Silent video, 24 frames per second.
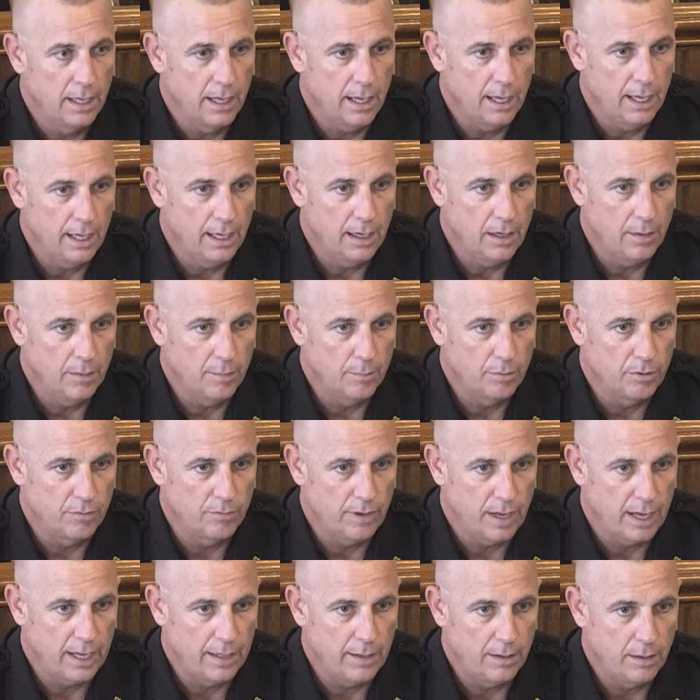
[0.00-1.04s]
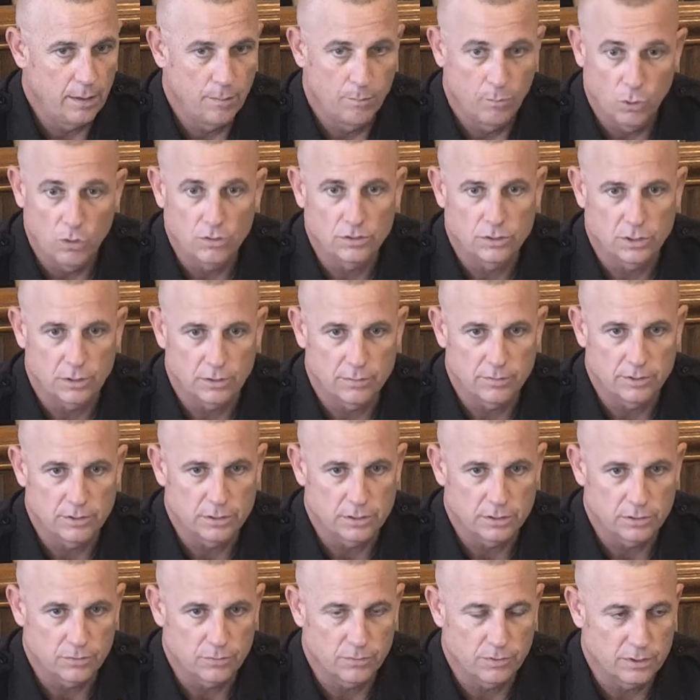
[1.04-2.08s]
and provide more
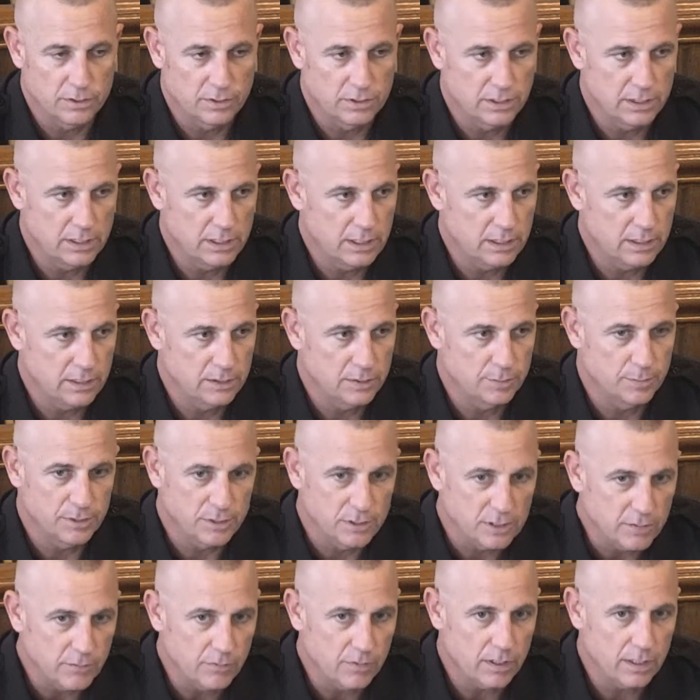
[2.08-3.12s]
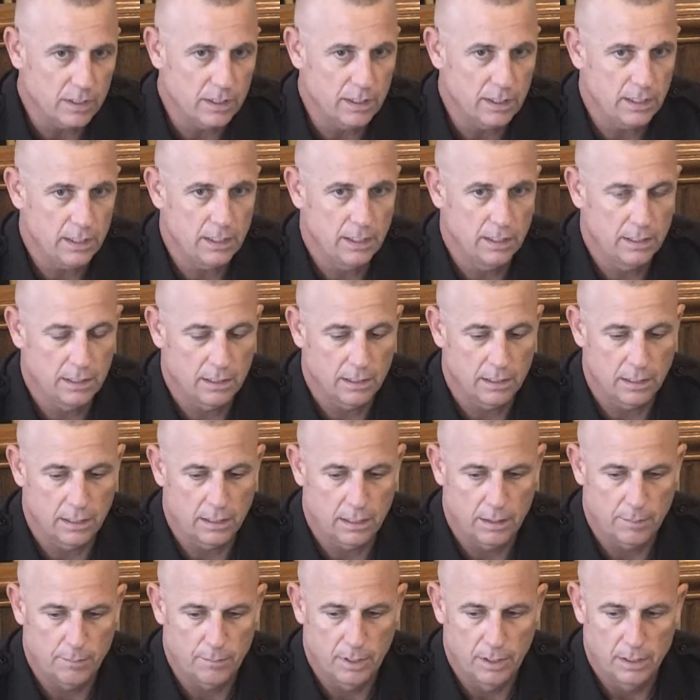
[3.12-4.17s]
services for the city, specifically,
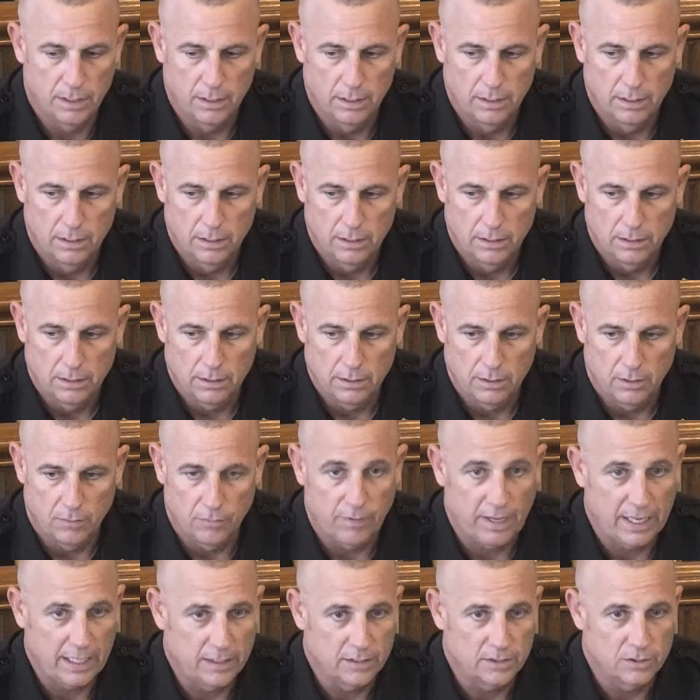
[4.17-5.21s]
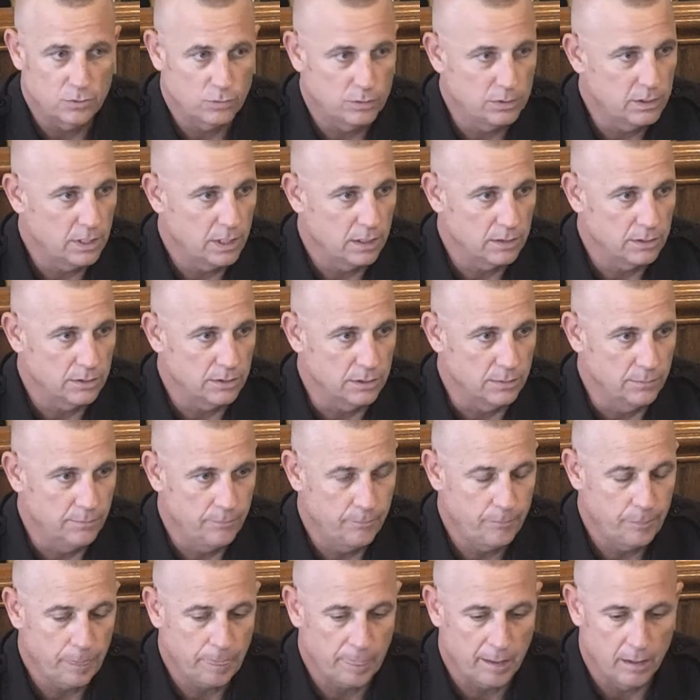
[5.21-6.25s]
um, you know, violence reduction.
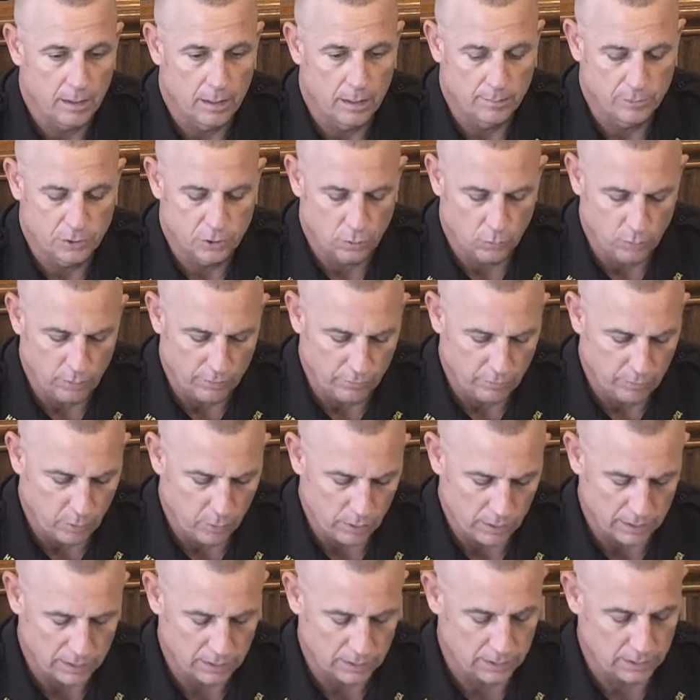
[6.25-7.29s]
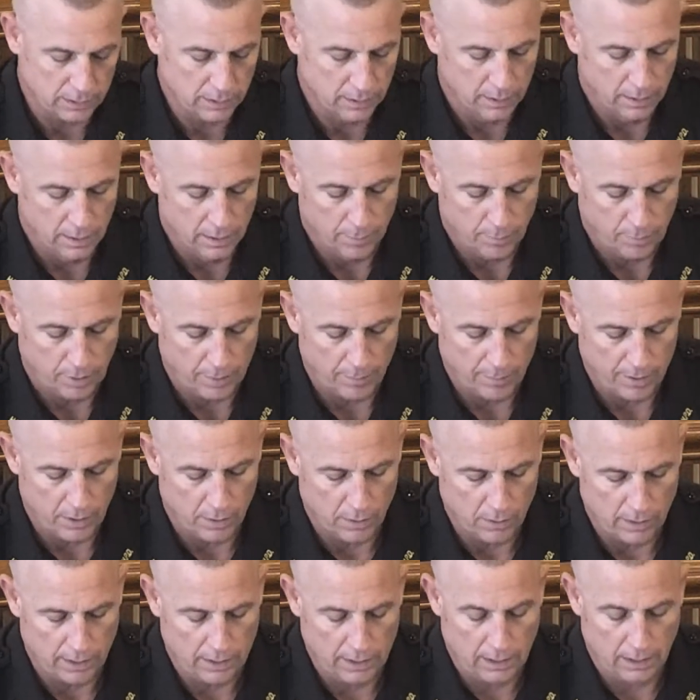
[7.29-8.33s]
Um, so we focused
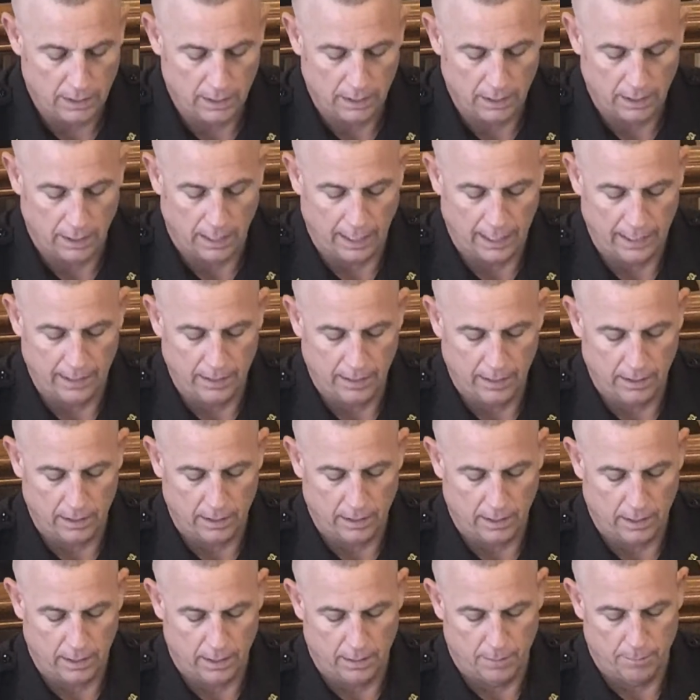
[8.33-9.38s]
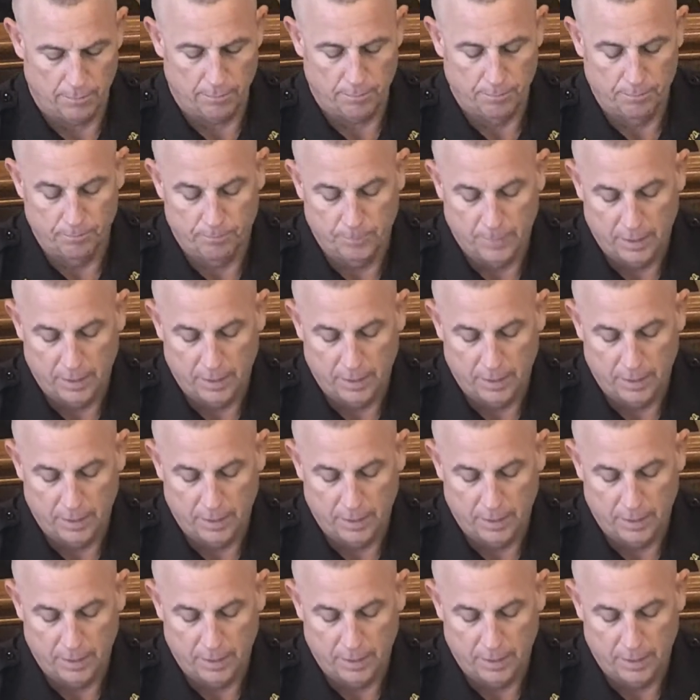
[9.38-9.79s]
primarily on um,